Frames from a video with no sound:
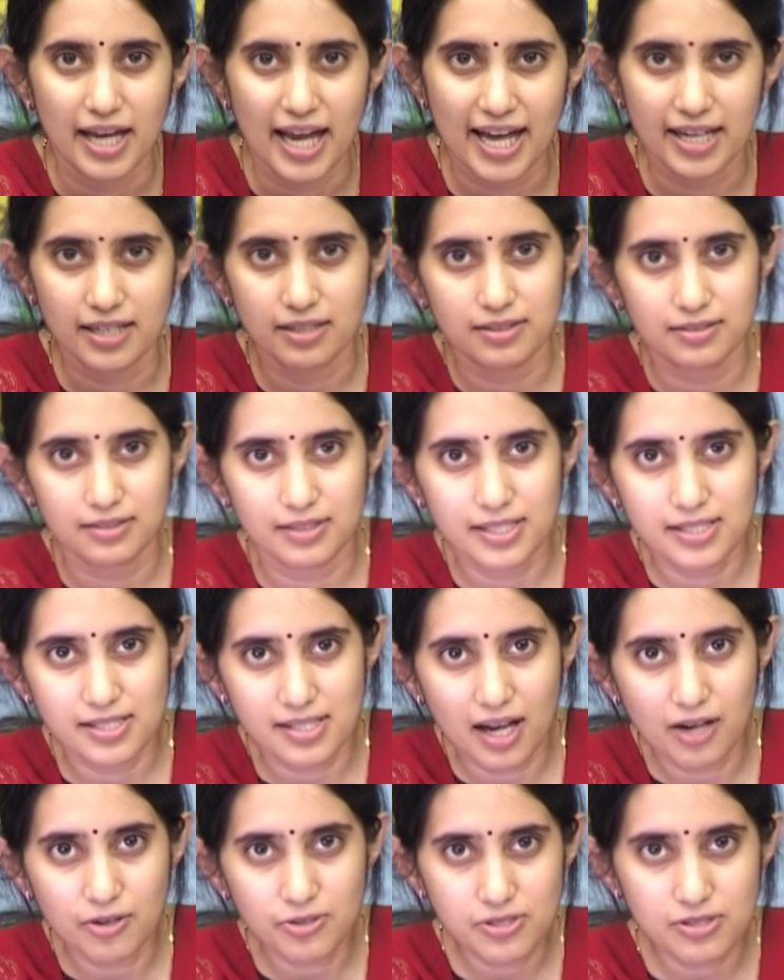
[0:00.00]
And it
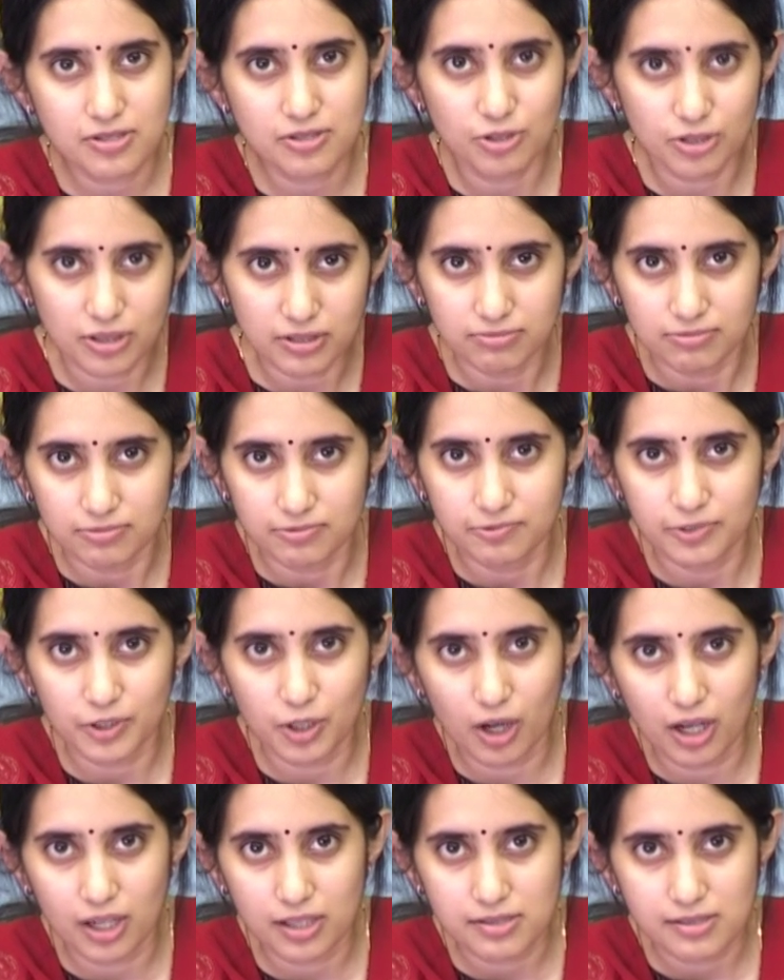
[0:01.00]
sounds good, we
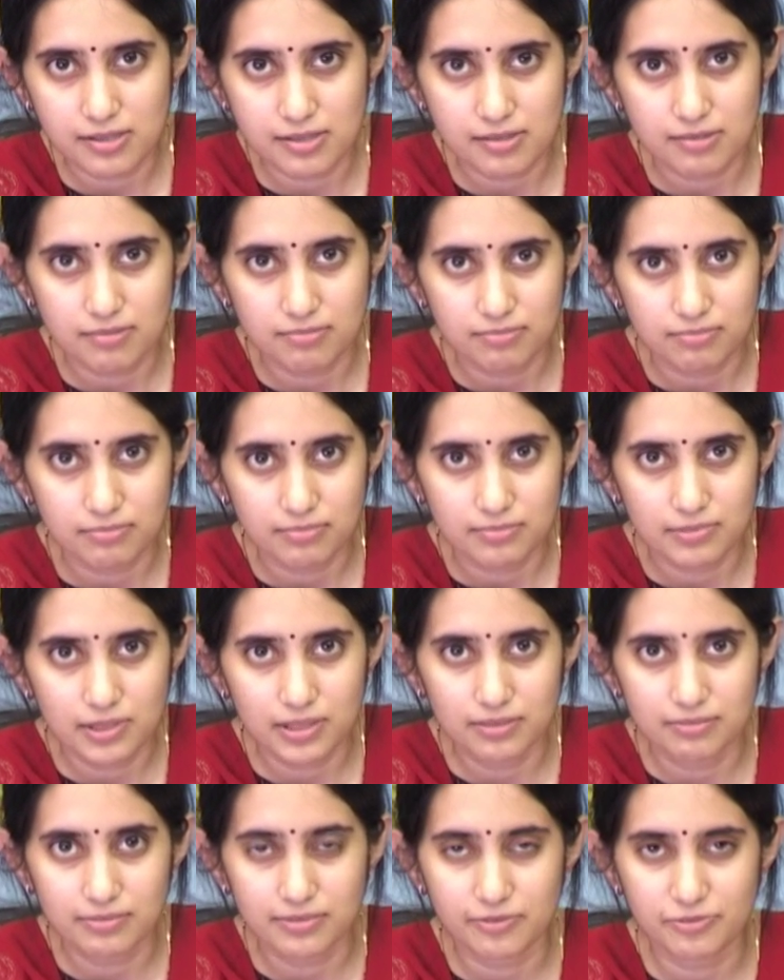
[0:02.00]
all
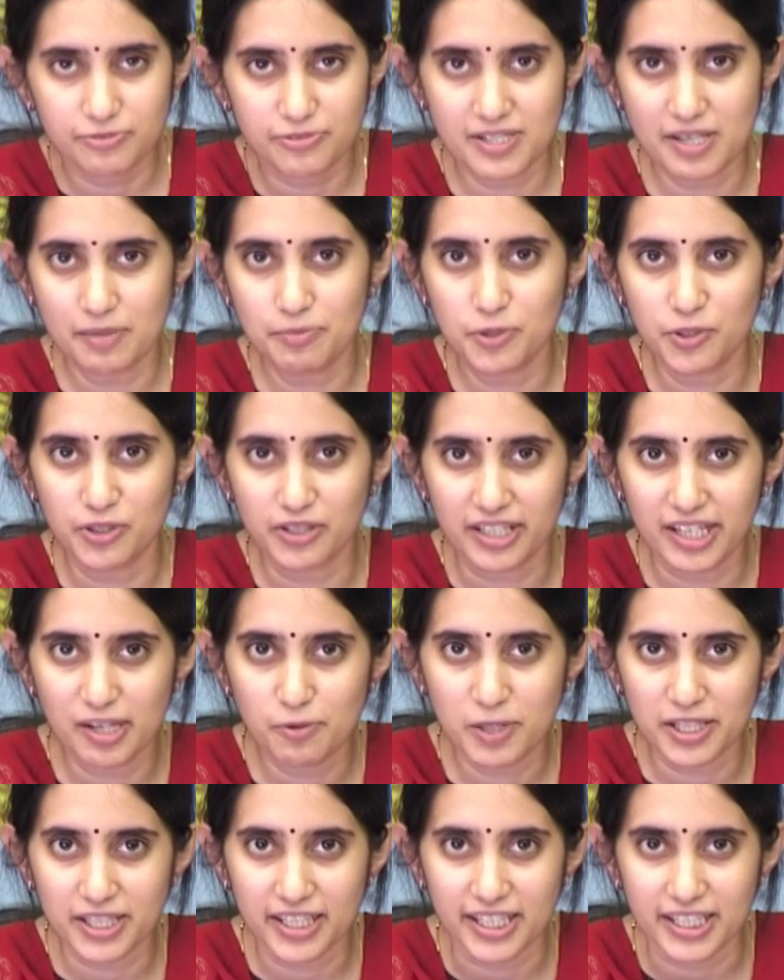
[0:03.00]
seem to agree
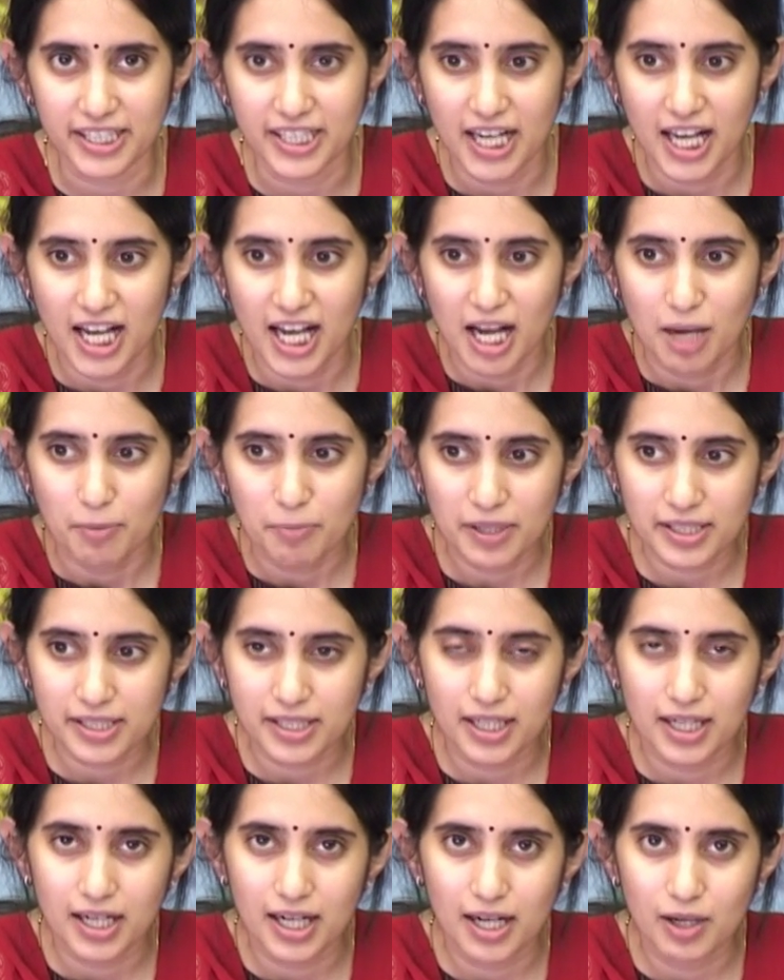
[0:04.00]
with it. But
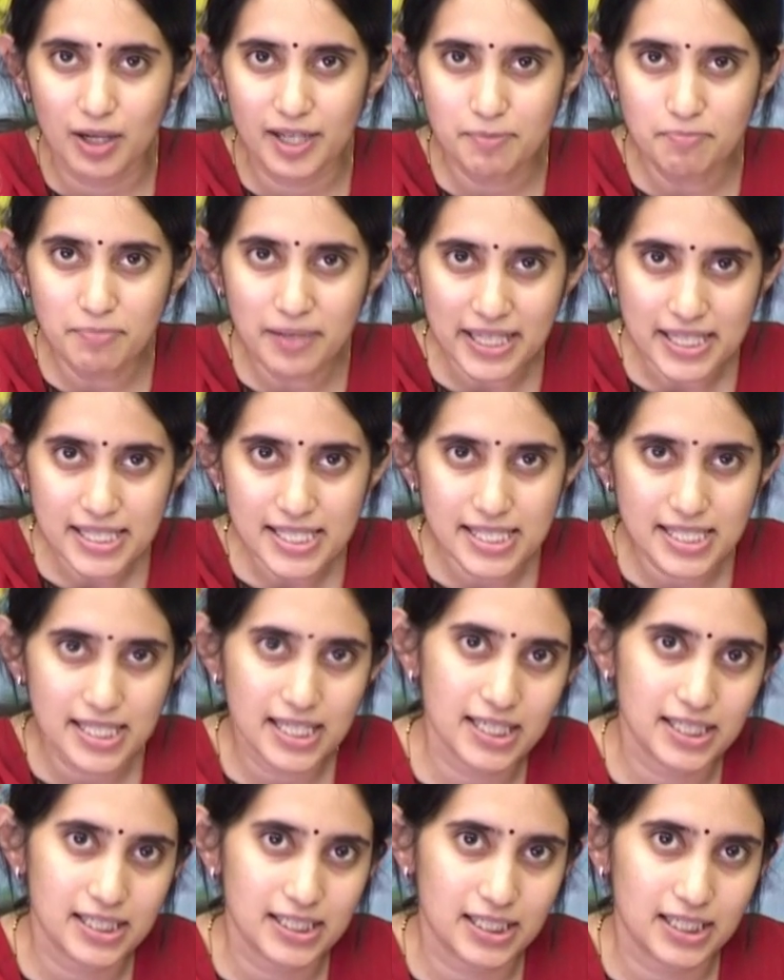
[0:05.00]
it means
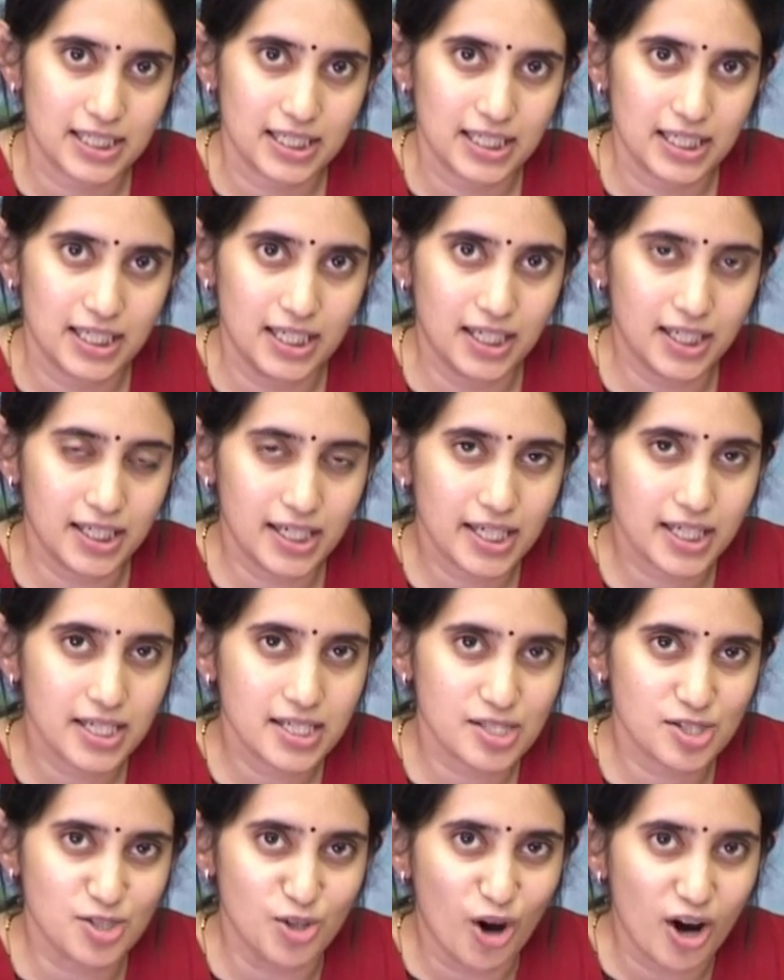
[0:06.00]
that learning
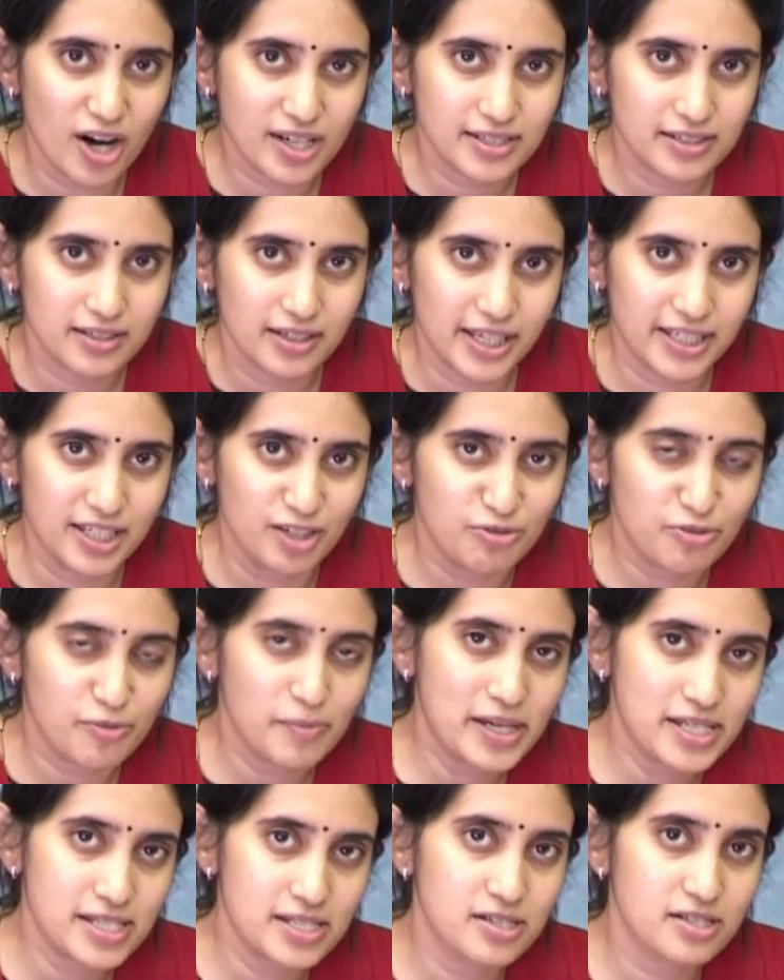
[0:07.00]
is not an
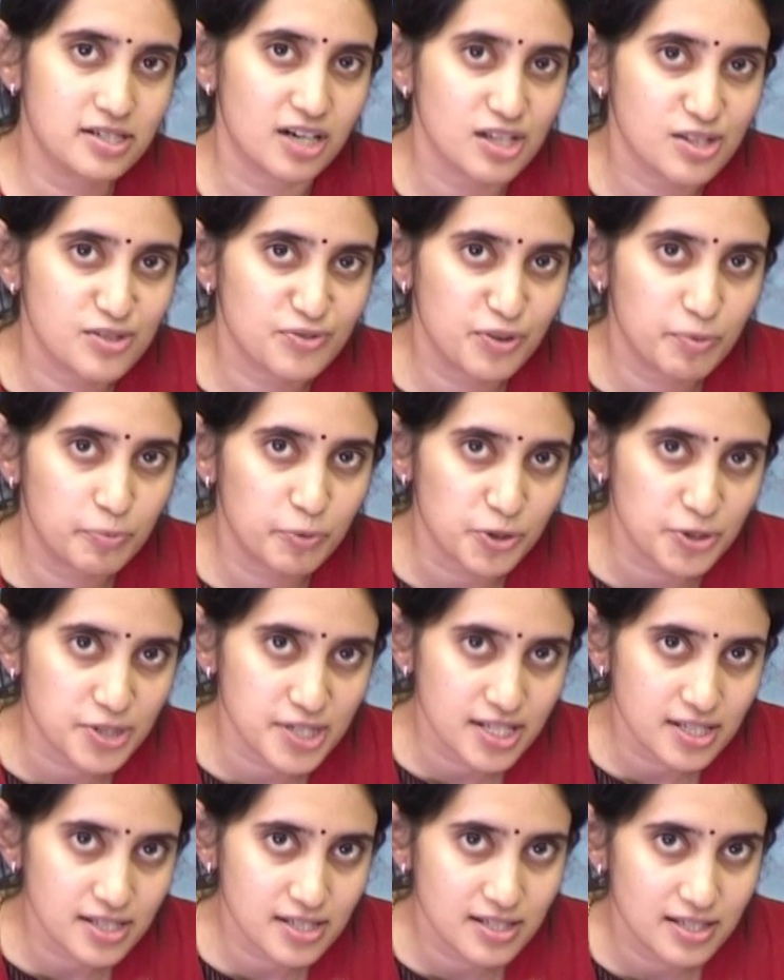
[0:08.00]
information transfer
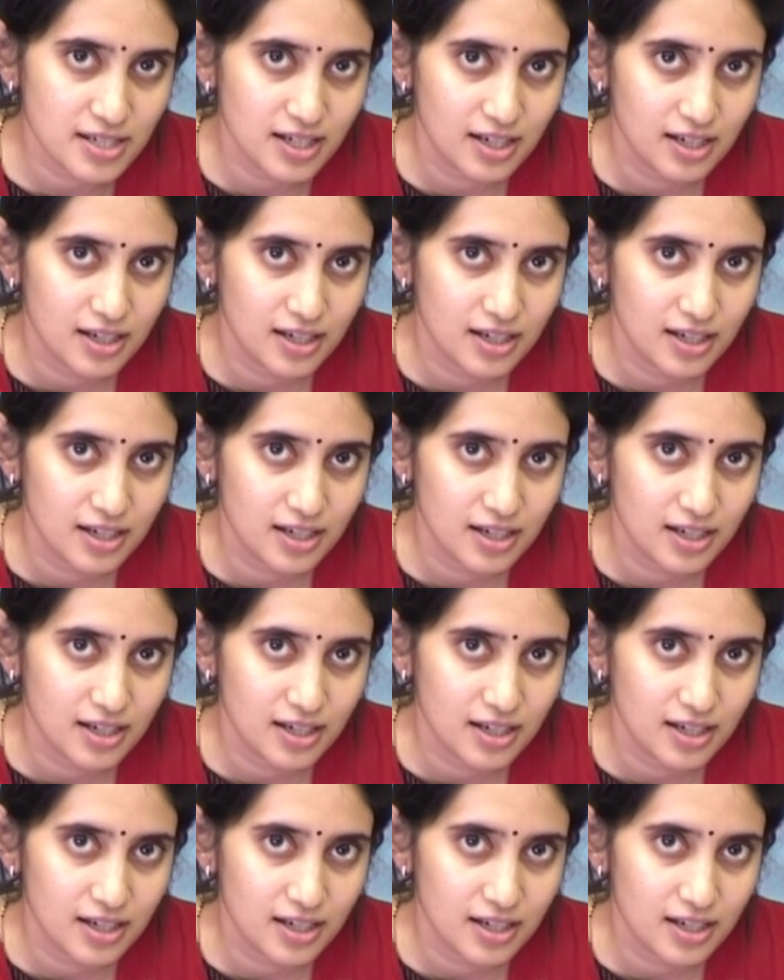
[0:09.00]
process.